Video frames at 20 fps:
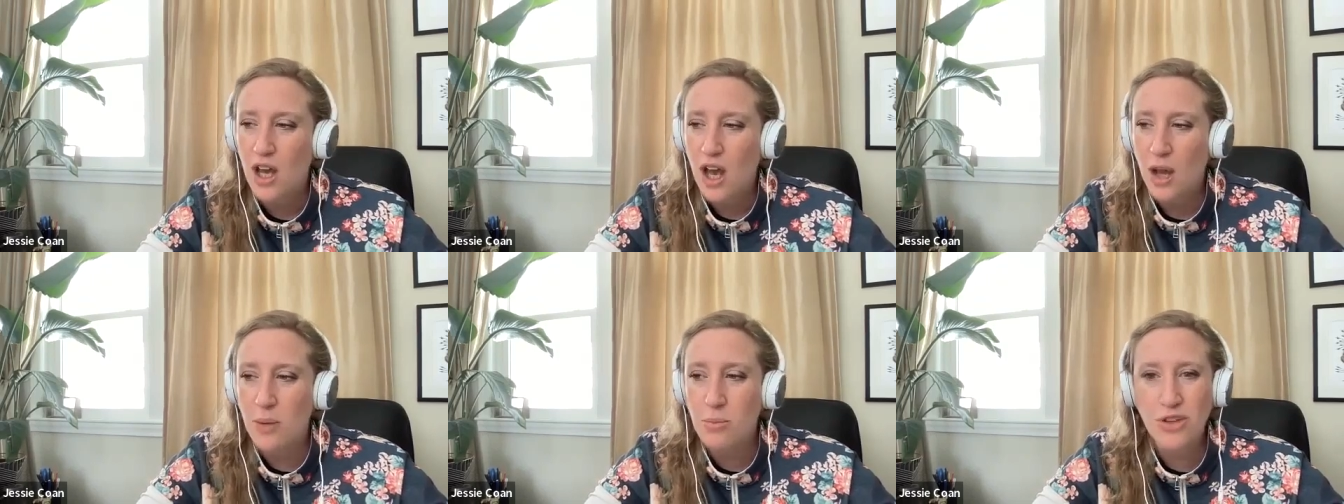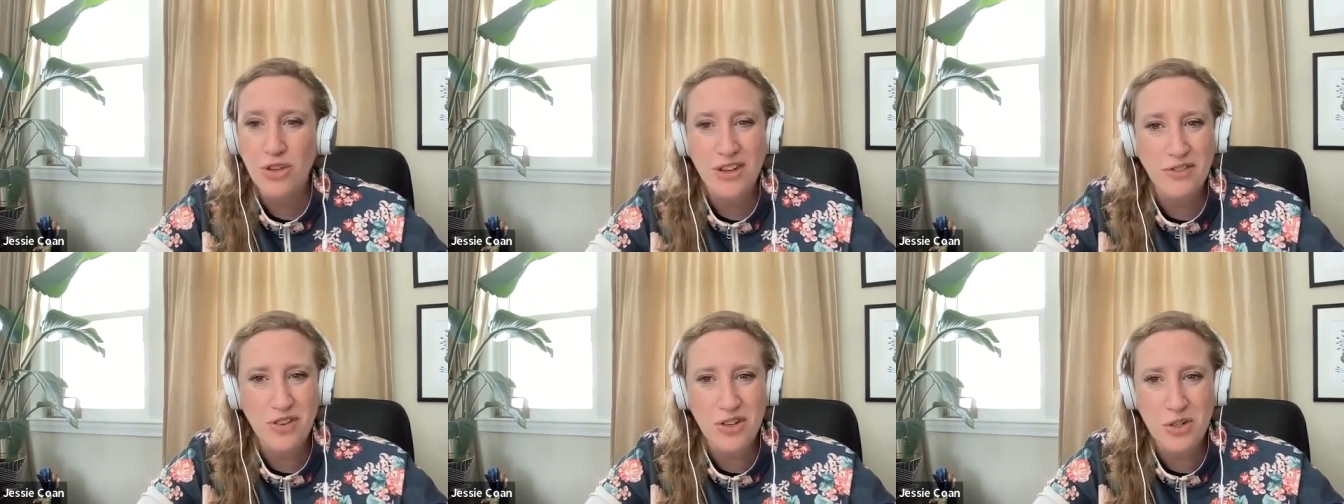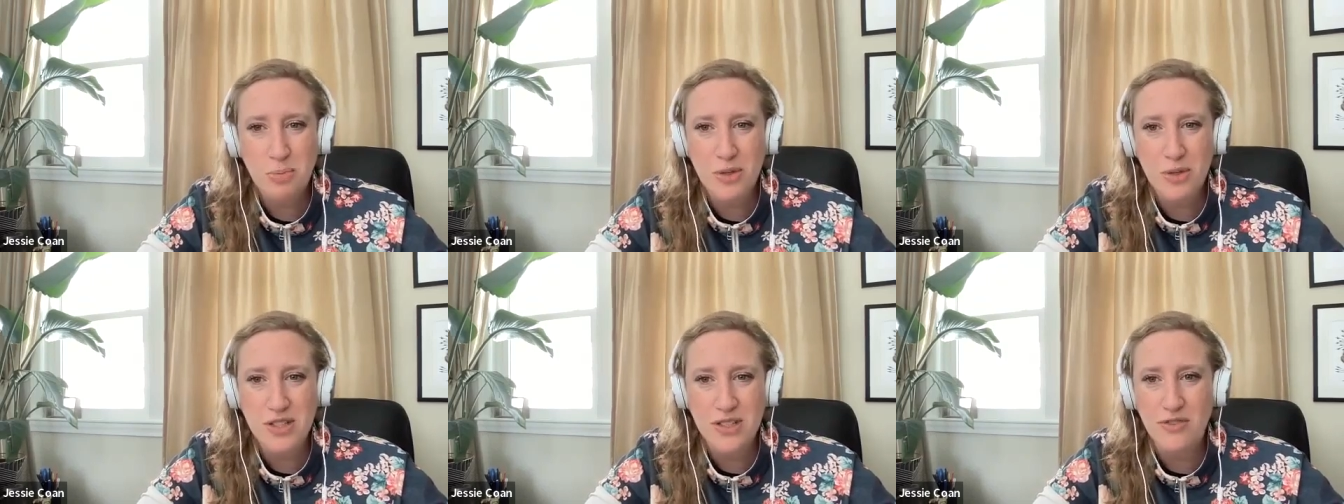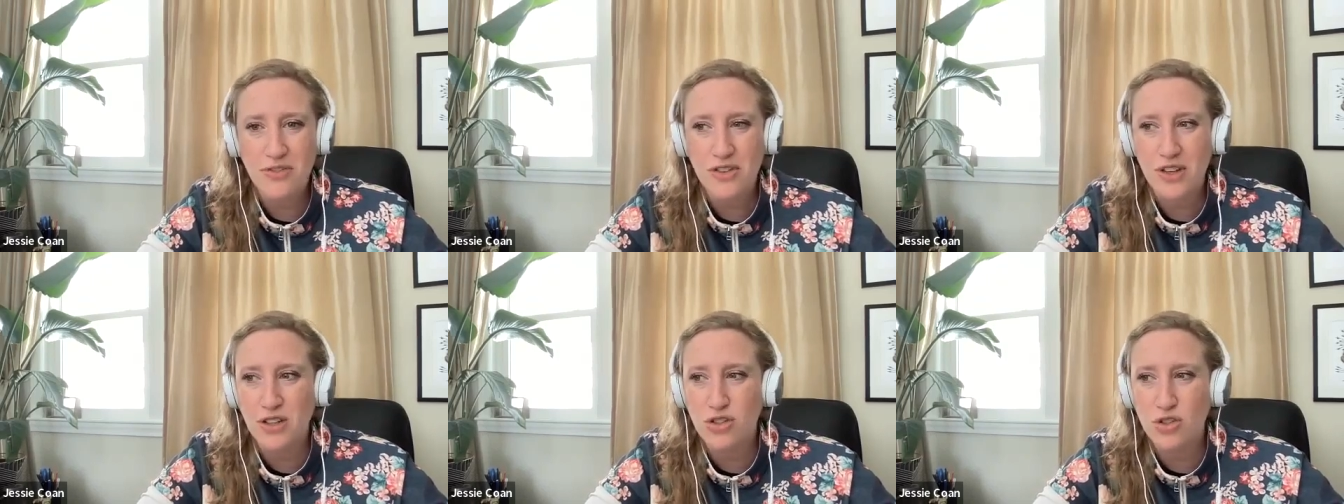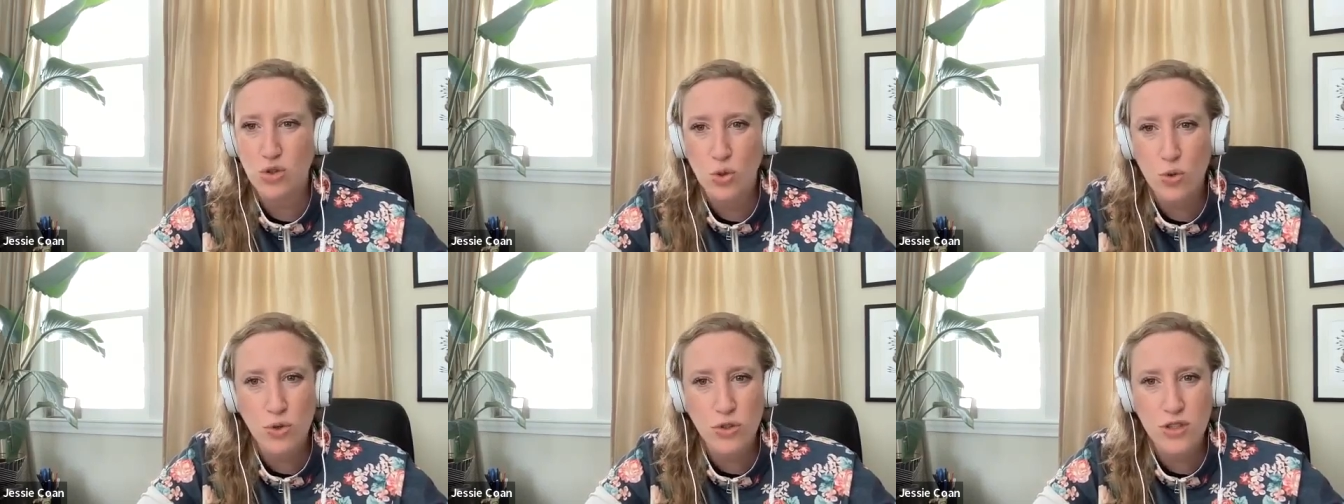I'm looking for specifics,
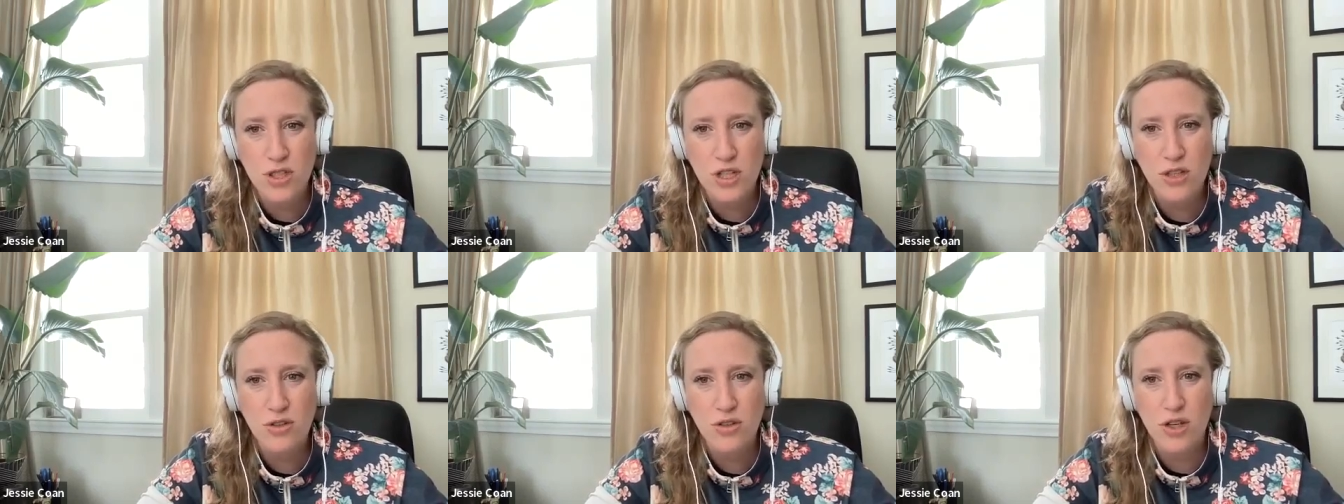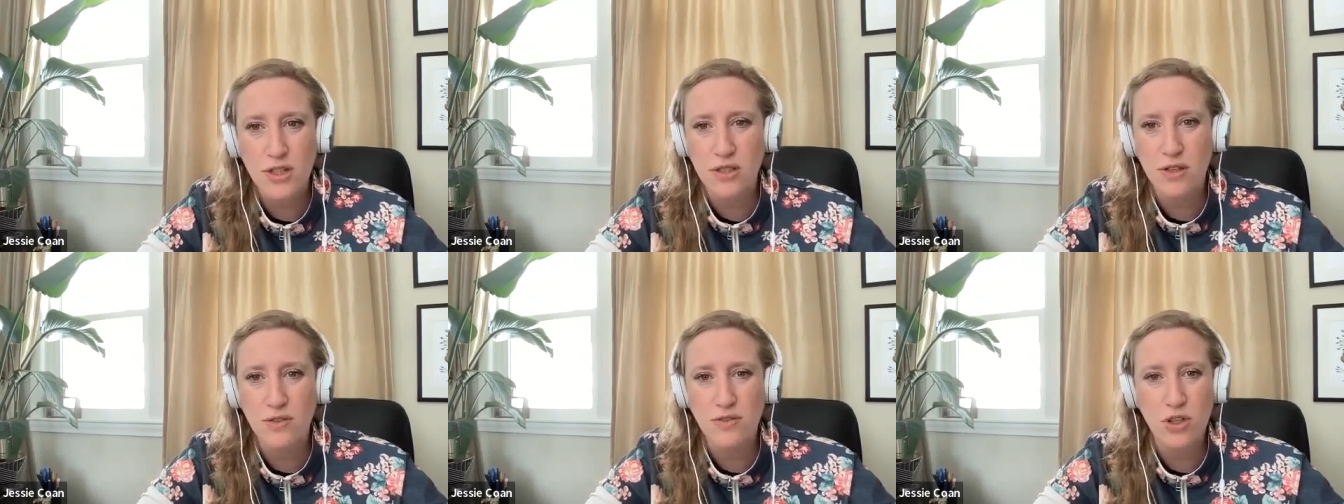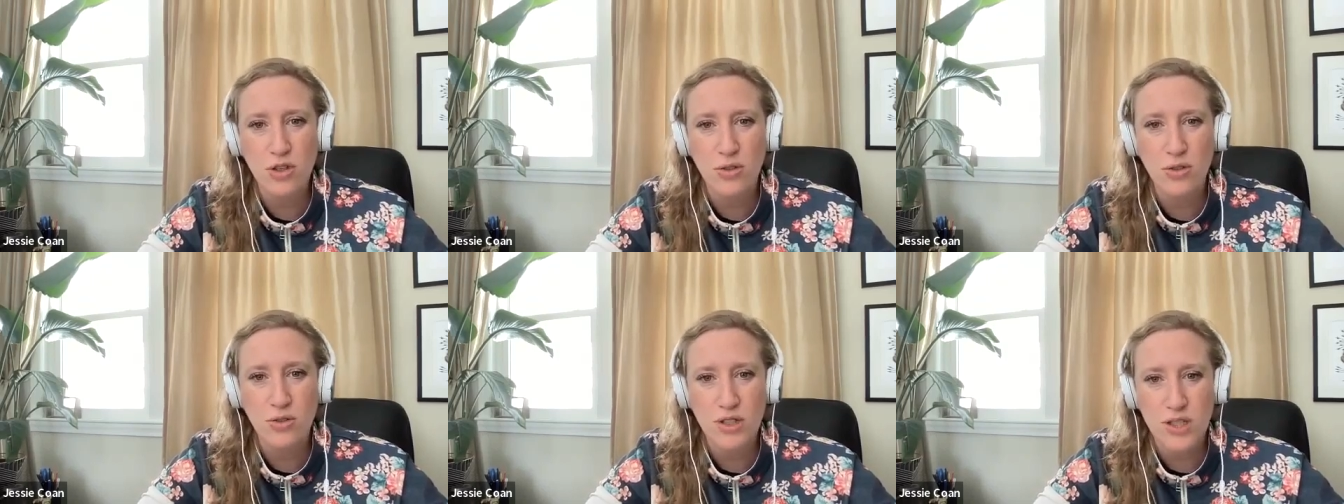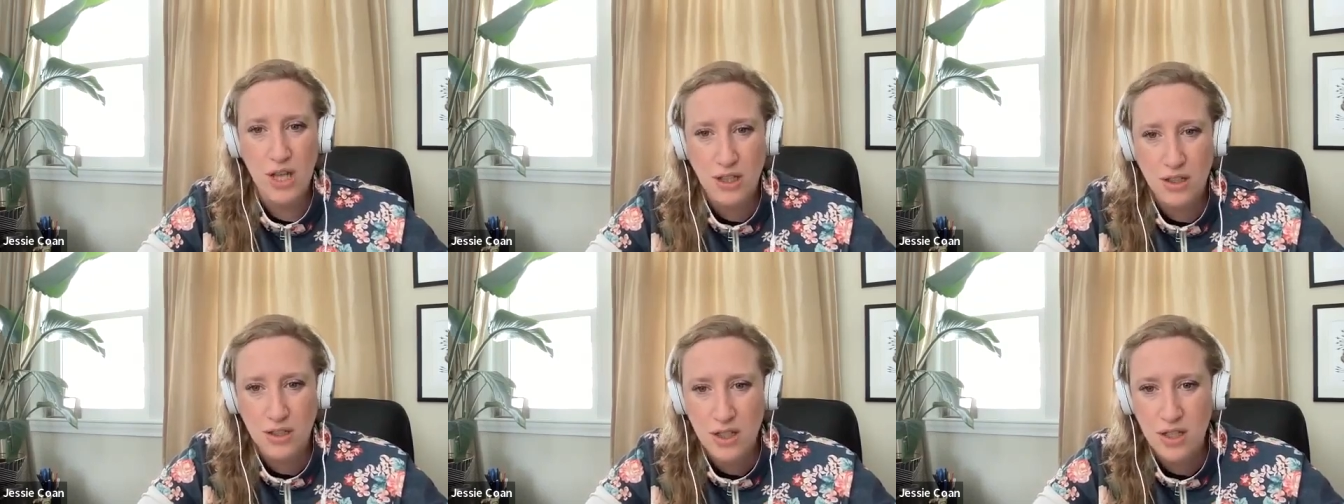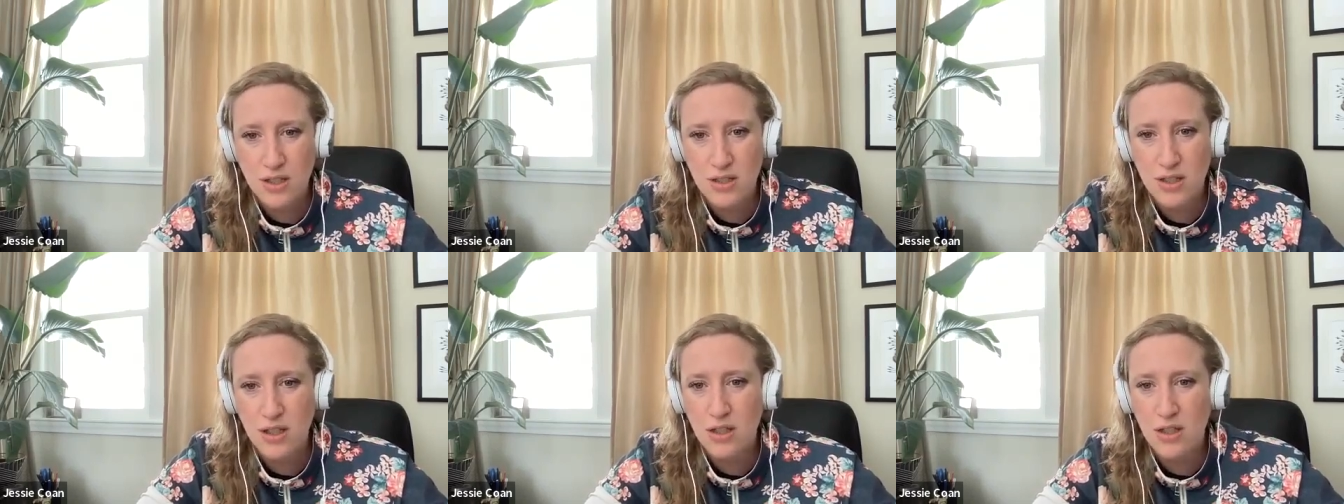tools that you guys have used,
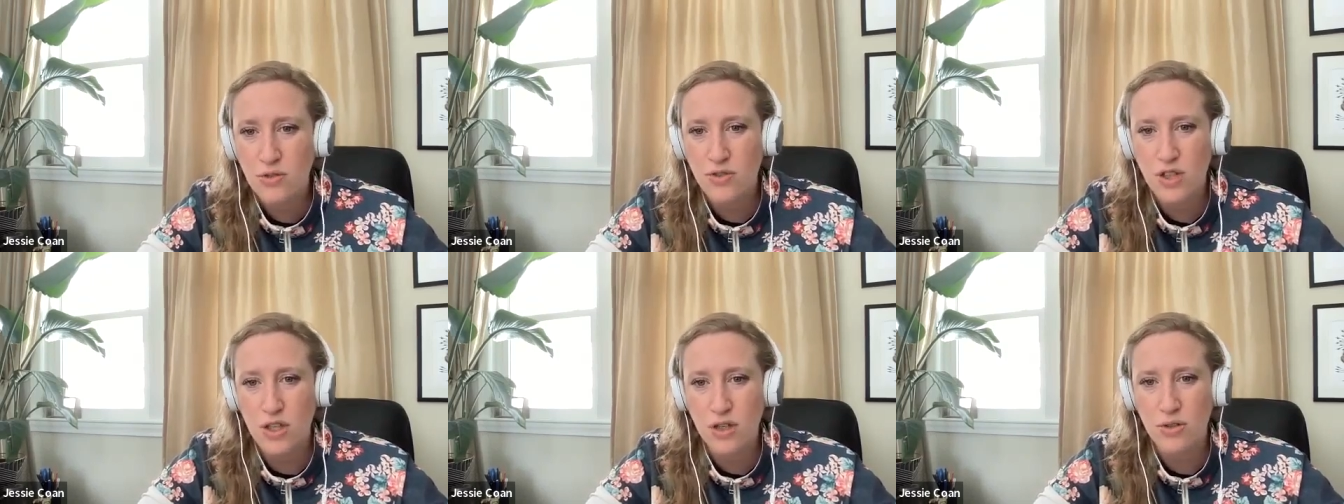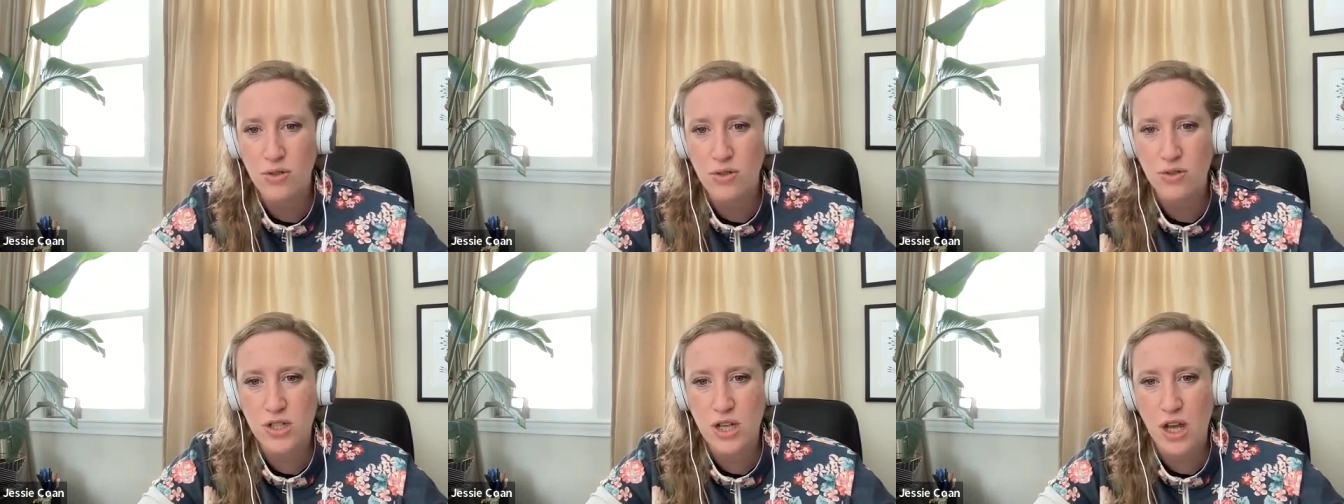techniques that you've used.